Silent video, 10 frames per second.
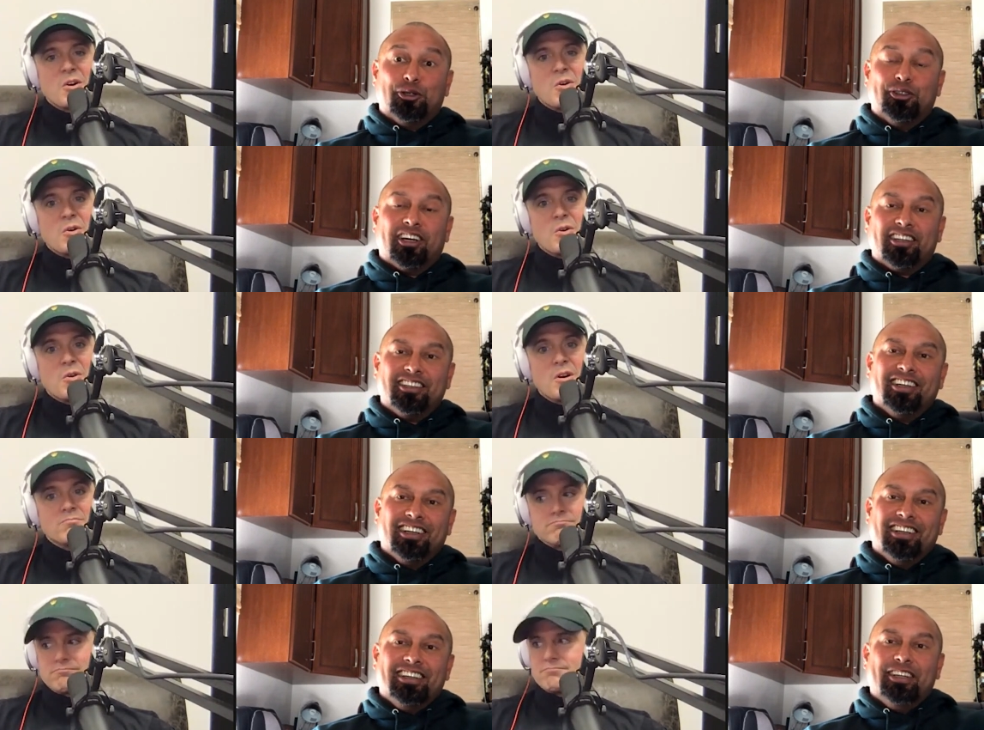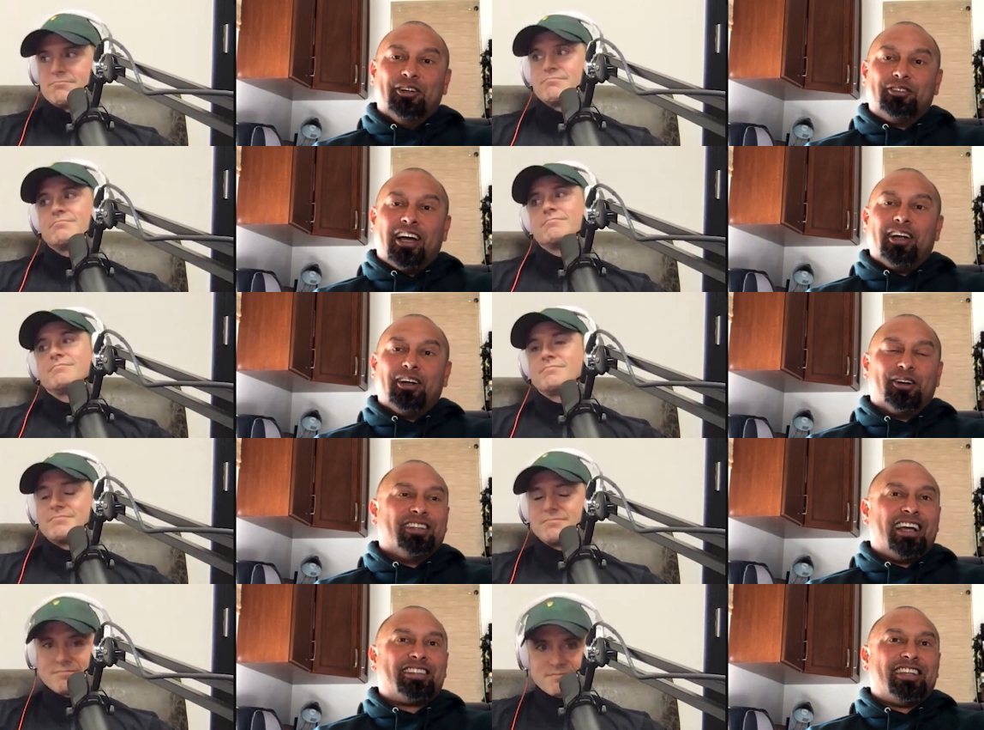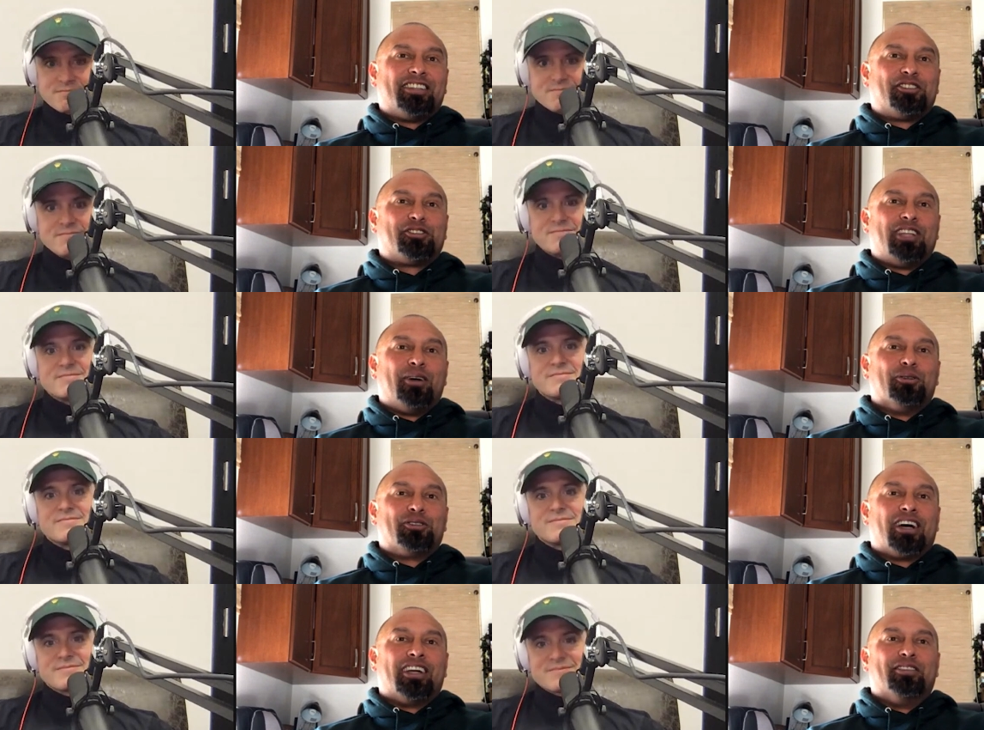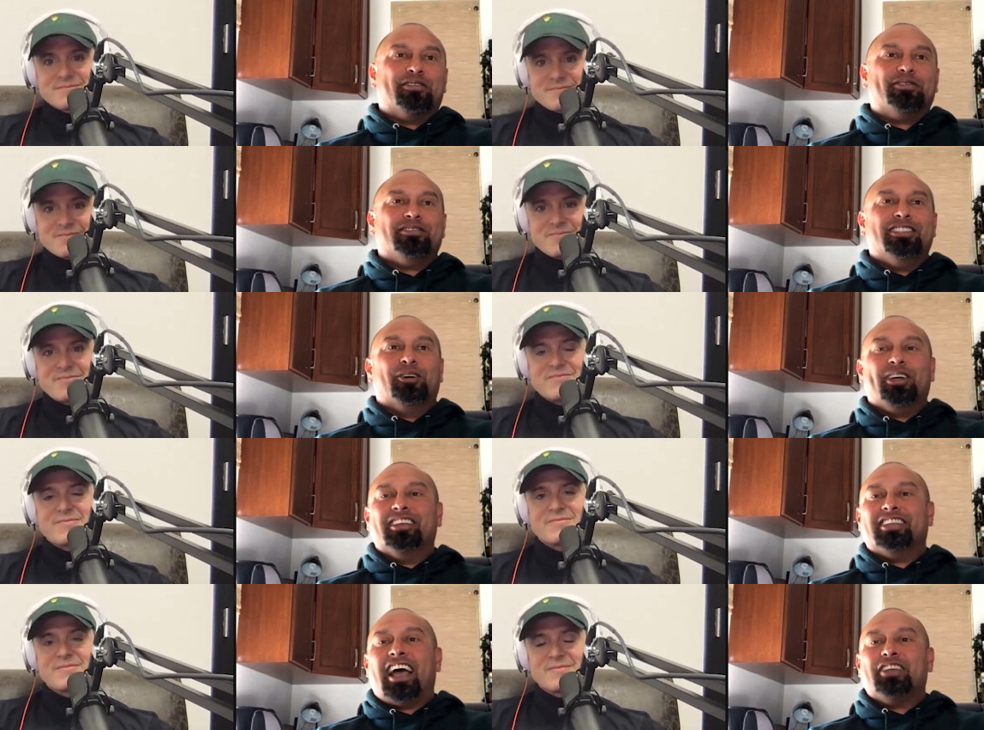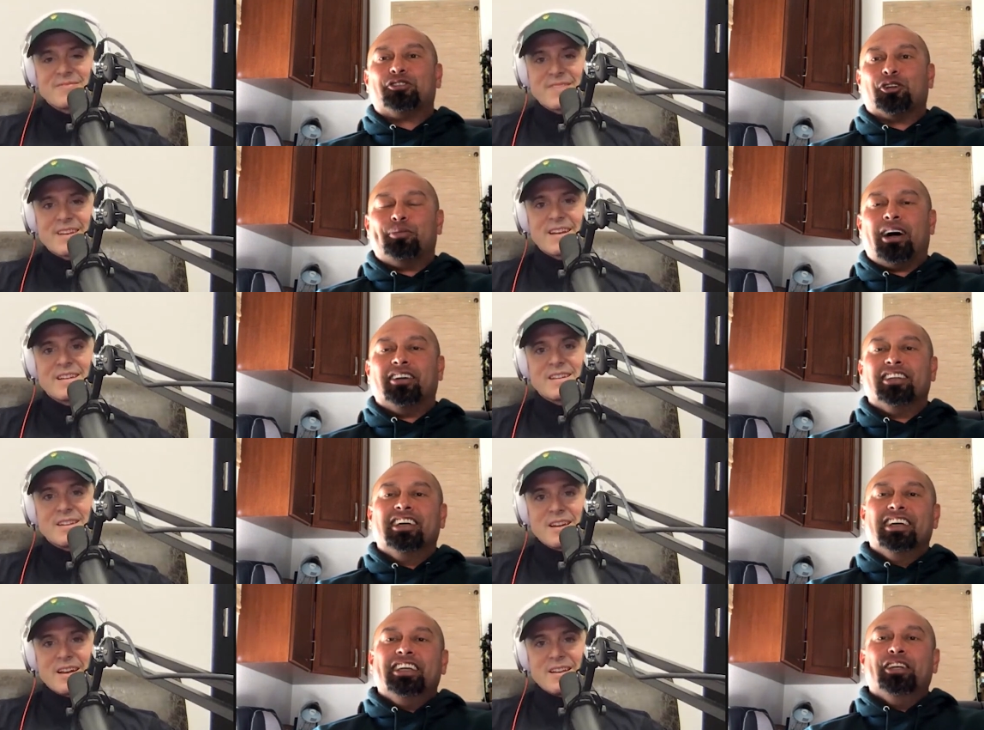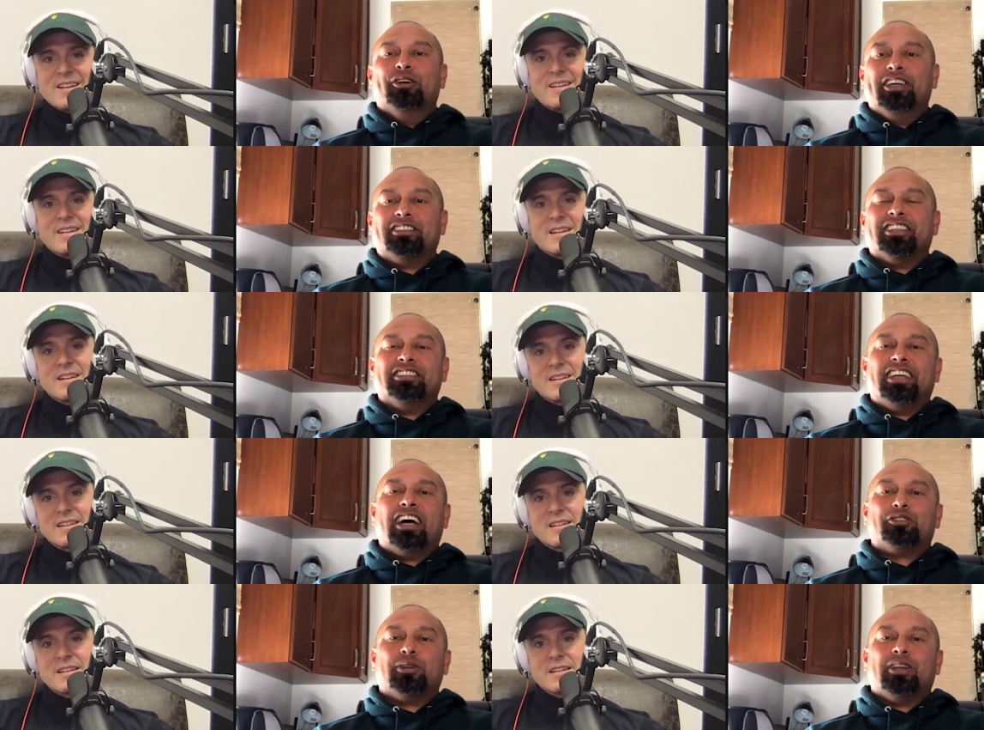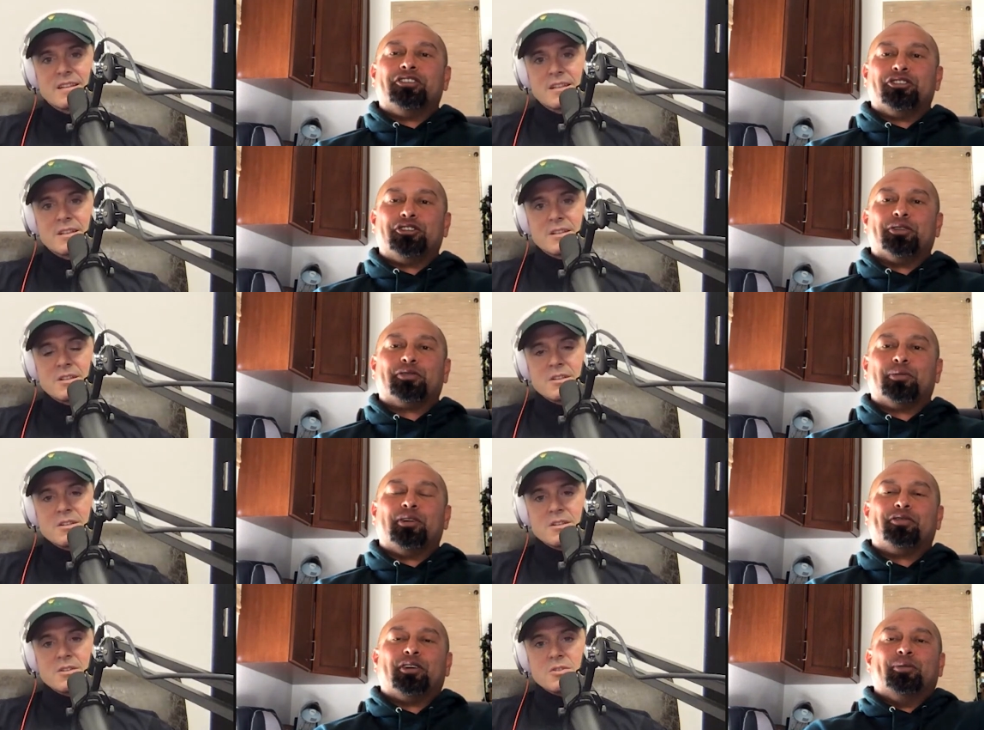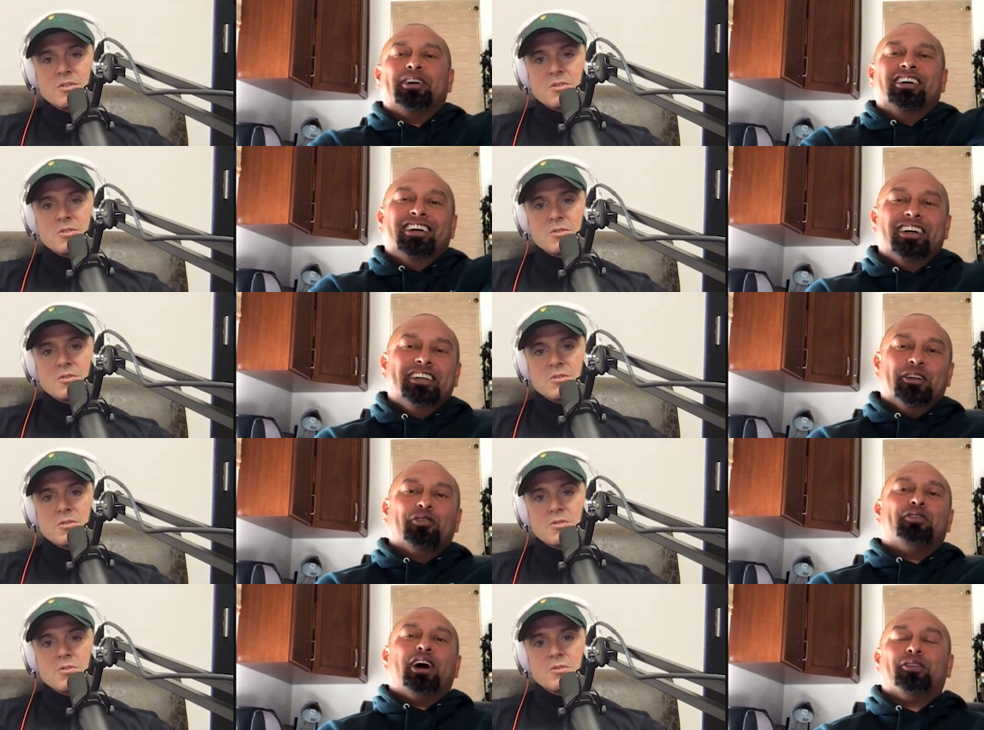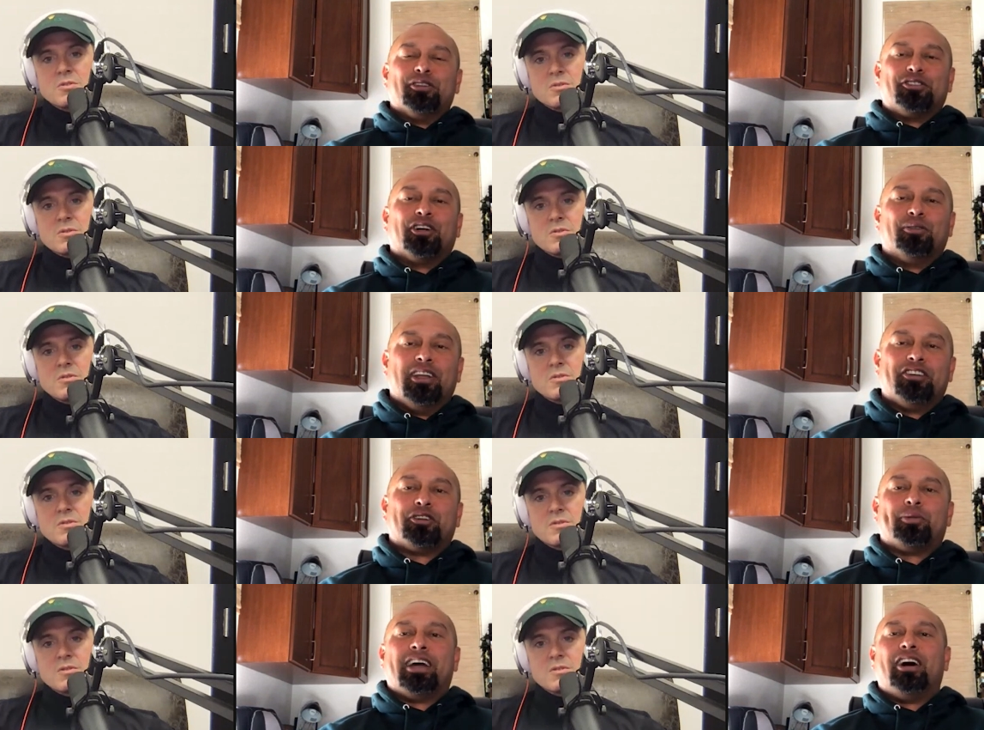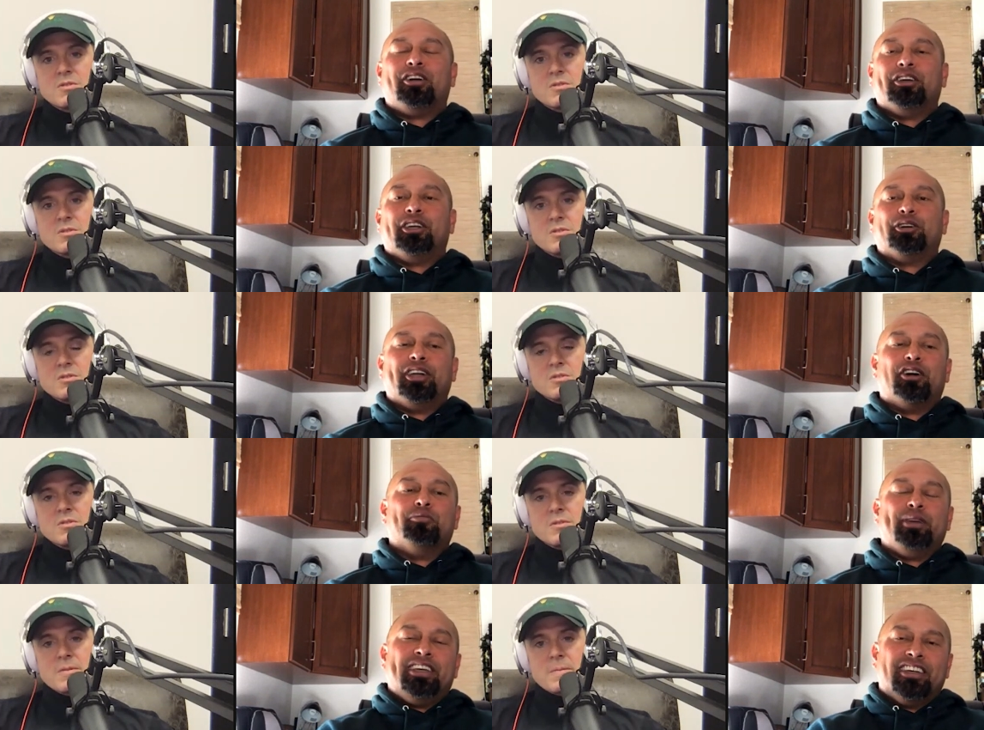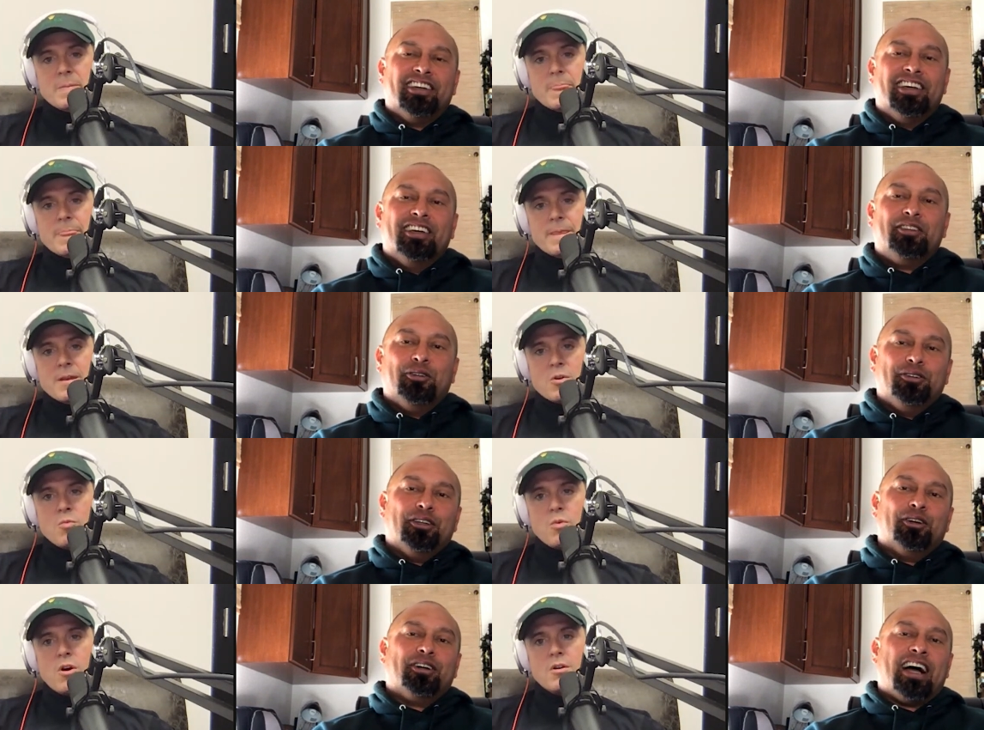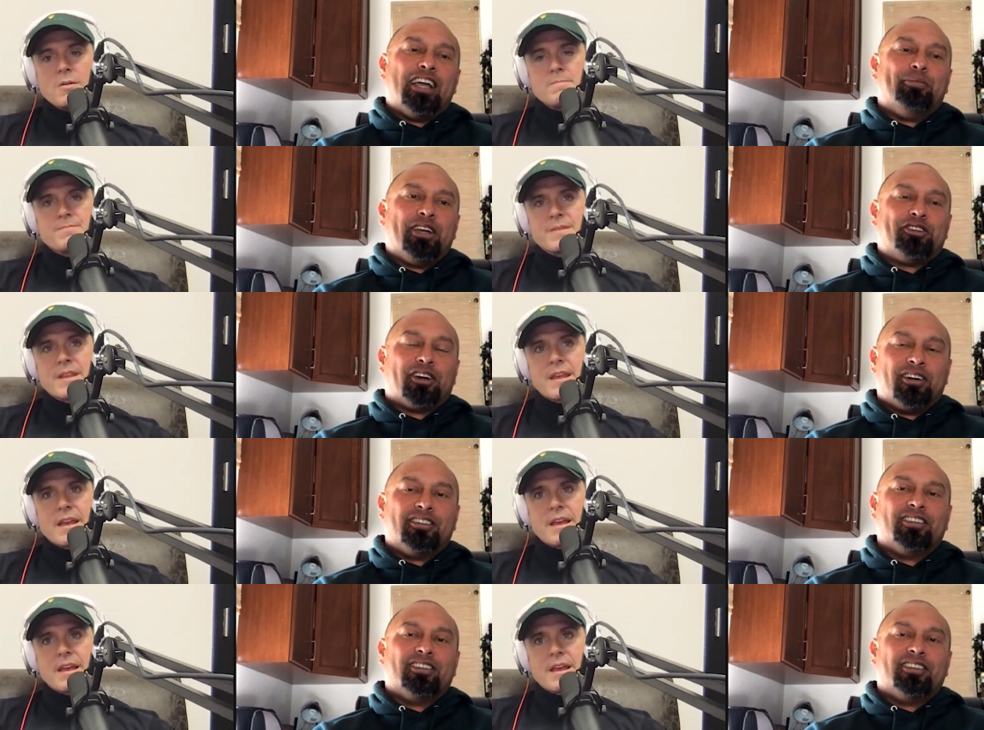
Speaker 1: that, you know, Tiger, that that's that was kind of, you know, his answer about, you know, his and his dad's relationship from a from a, you know, father and son relationship and how it could help me to, you well, know, guide my child.